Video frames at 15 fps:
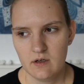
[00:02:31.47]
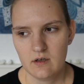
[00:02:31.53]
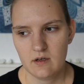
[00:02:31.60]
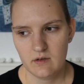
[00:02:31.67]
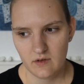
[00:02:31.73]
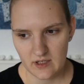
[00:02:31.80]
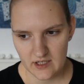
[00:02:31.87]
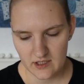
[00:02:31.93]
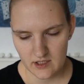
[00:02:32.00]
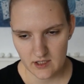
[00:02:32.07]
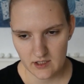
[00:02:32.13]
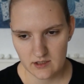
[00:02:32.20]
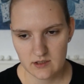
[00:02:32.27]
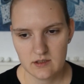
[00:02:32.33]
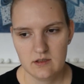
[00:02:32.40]

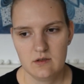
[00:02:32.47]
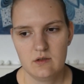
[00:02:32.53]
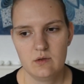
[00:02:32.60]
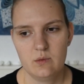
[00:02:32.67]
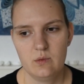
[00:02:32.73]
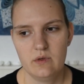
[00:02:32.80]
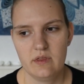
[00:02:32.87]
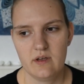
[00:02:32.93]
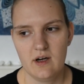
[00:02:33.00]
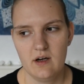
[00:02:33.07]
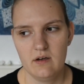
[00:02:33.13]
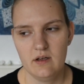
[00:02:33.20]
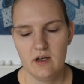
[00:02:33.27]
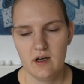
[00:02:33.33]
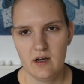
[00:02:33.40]
online
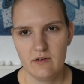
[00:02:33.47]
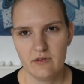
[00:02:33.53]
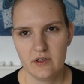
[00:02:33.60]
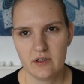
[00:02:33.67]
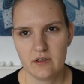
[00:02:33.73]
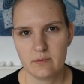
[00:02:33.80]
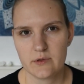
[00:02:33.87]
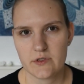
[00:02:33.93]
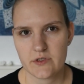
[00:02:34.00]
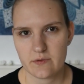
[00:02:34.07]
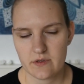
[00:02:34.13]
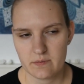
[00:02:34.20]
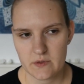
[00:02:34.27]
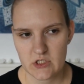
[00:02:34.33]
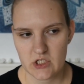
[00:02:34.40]
without having a
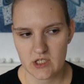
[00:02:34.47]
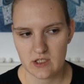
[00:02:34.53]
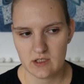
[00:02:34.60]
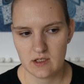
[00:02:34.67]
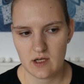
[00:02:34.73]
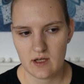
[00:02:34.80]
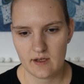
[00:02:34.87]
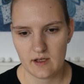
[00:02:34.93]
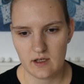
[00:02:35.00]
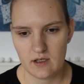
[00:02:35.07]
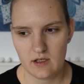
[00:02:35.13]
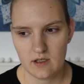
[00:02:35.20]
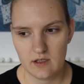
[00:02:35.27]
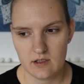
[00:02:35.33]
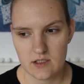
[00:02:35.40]
prescription.
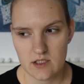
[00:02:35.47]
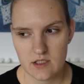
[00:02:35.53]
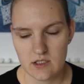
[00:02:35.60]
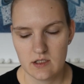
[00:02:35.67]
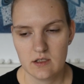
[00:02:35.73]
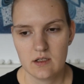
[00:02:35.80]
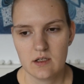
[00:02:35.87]
And